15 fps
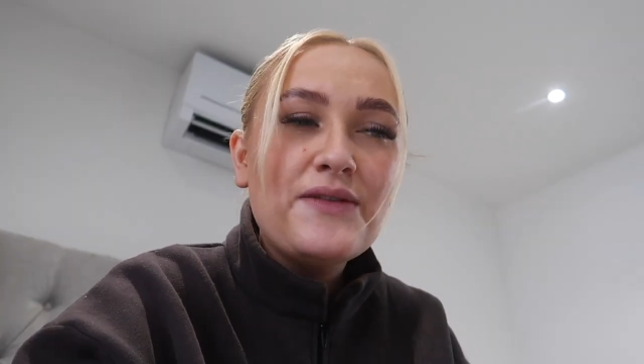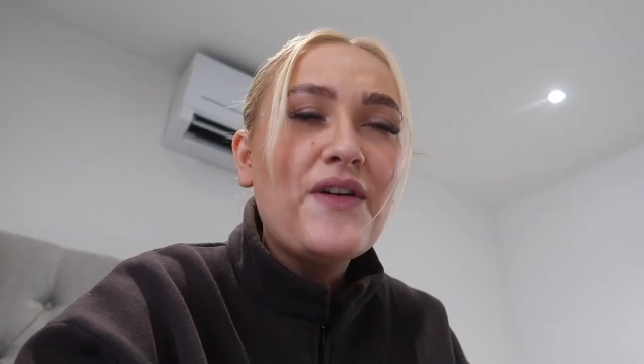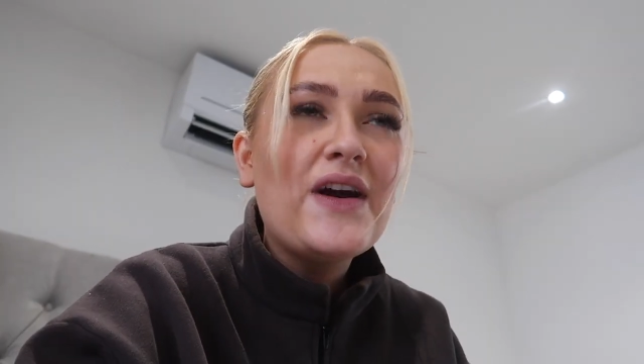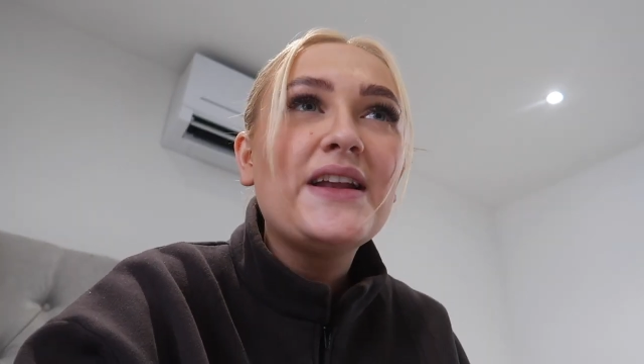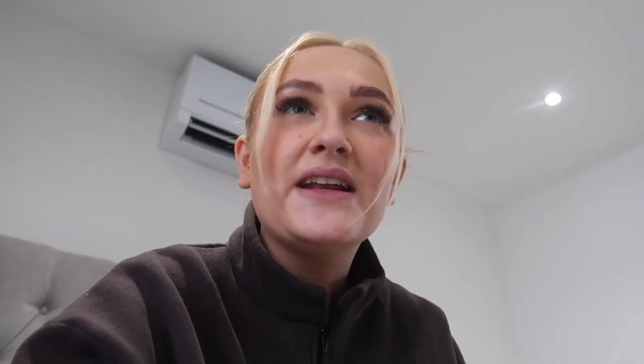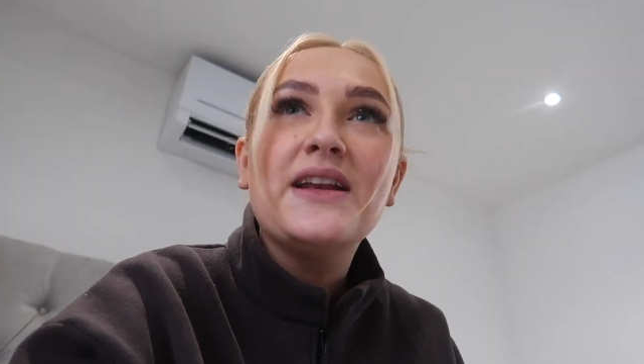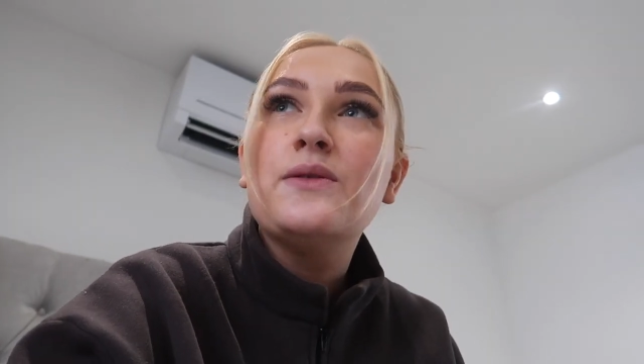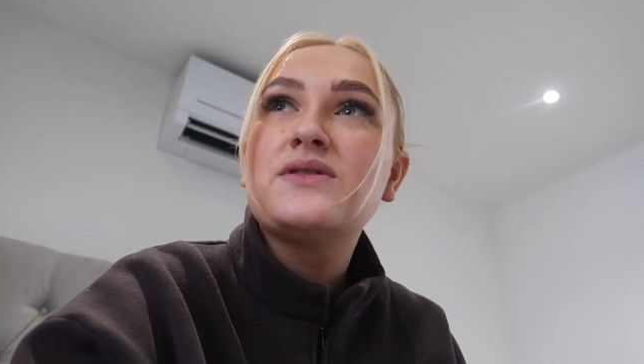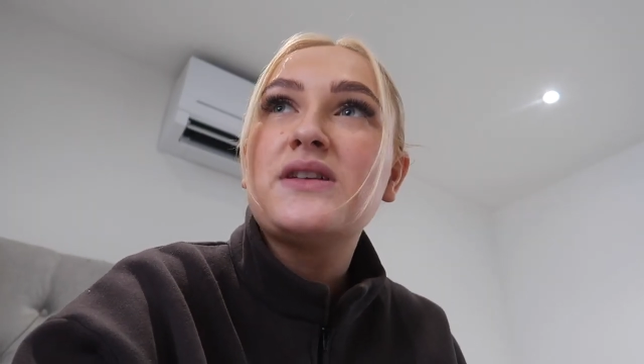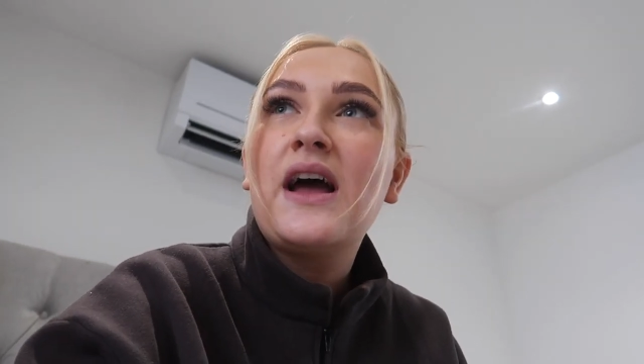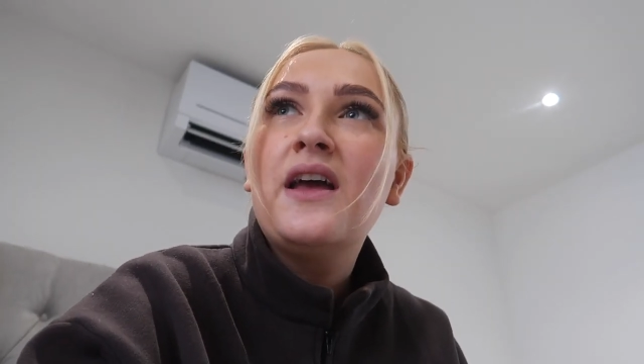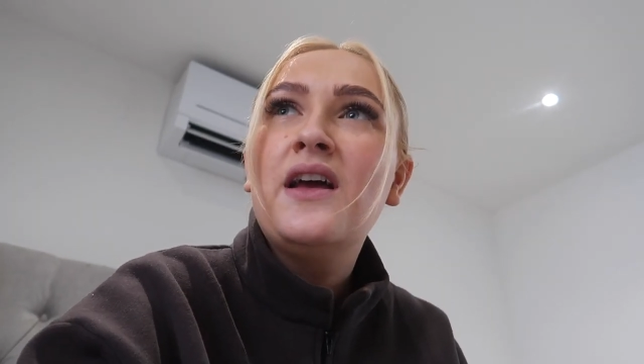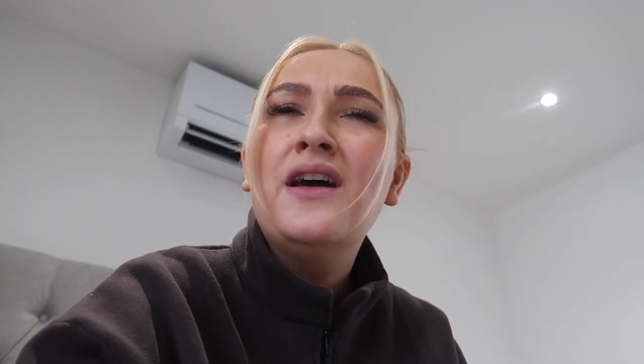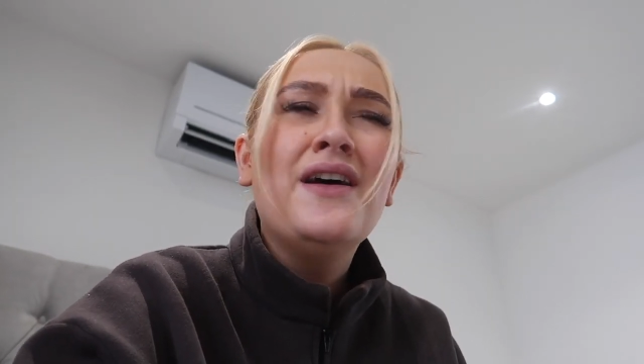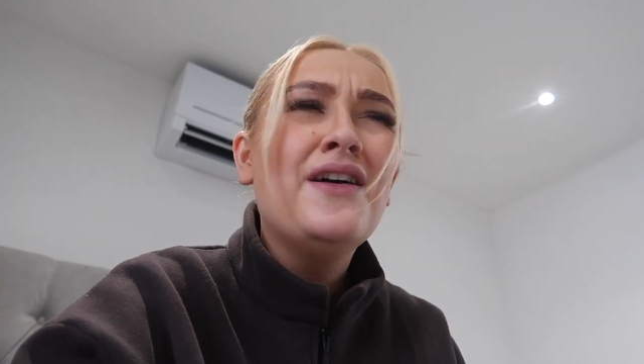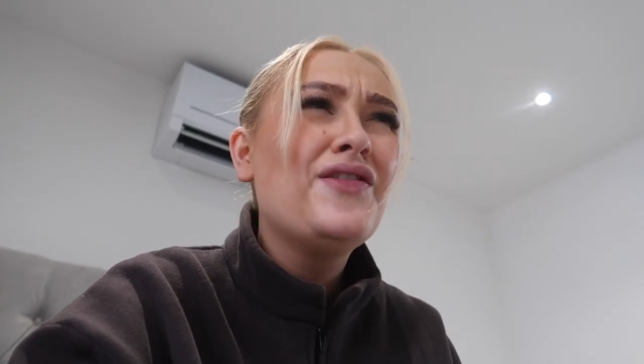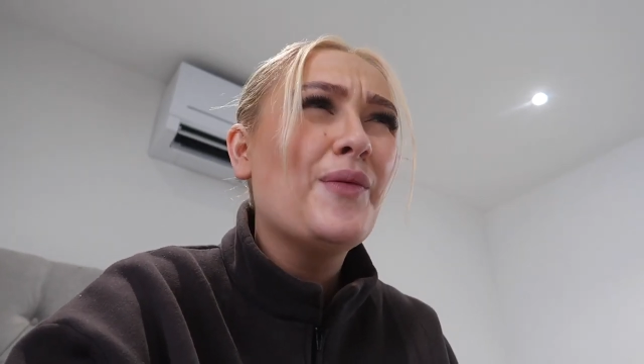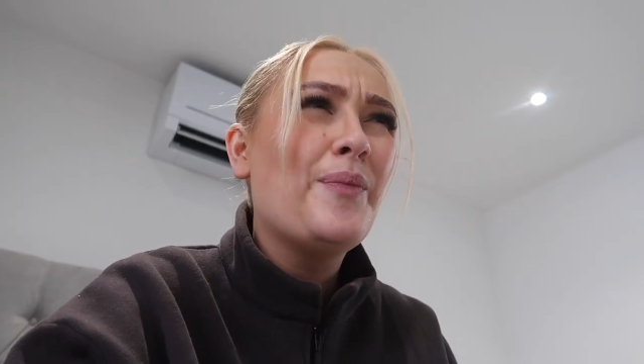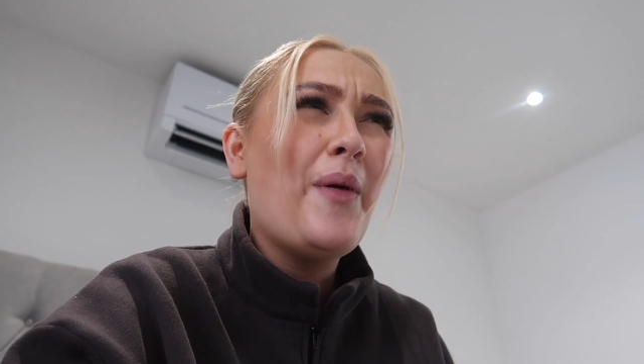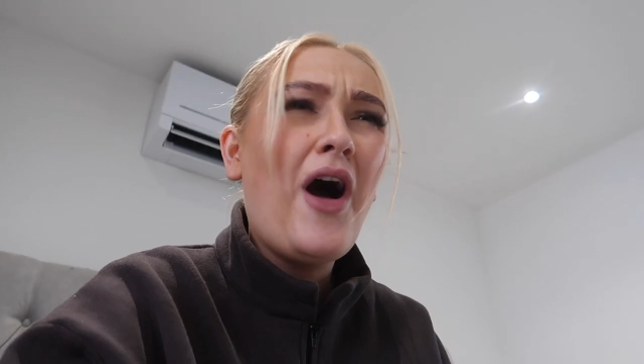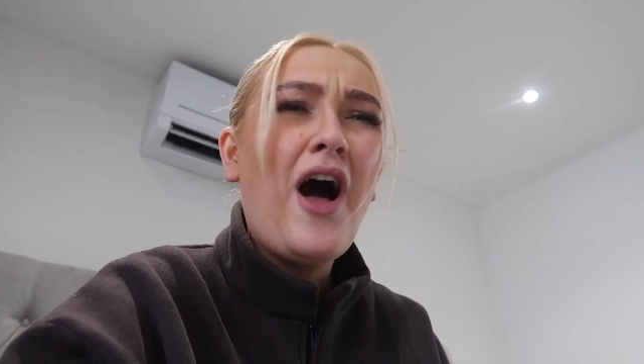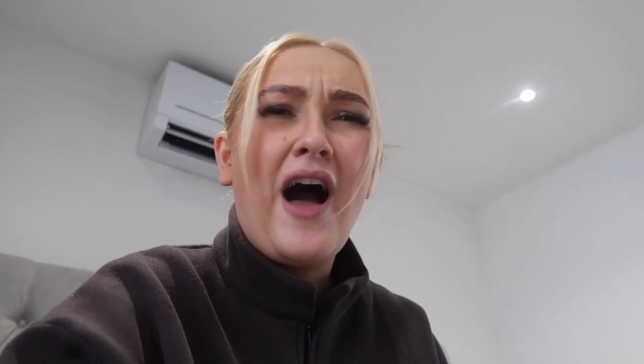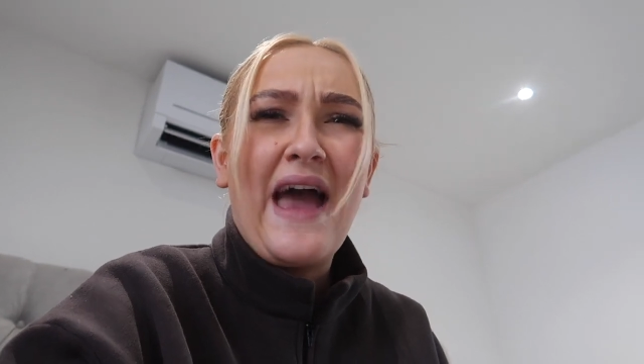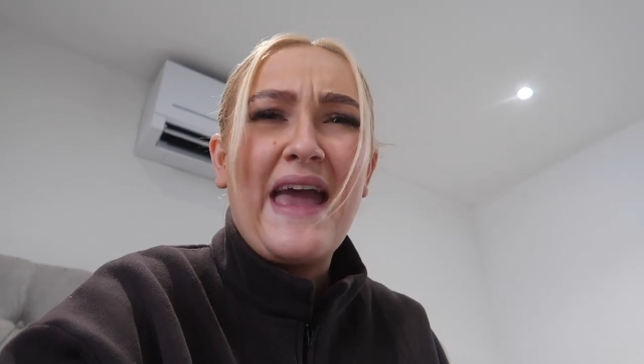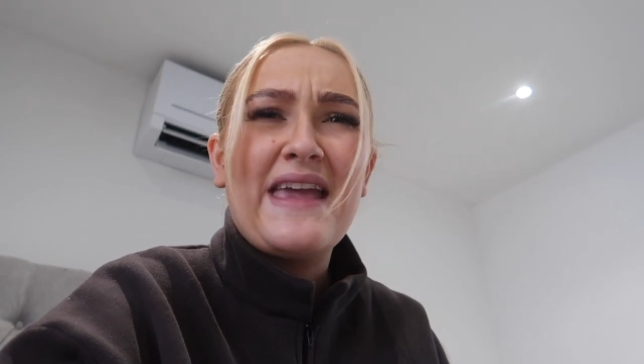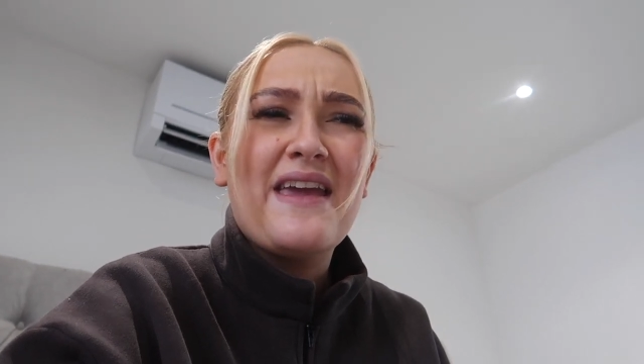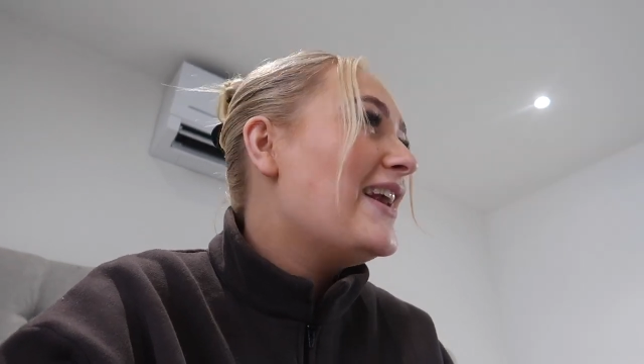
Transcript: He read it and he was like, Dubai.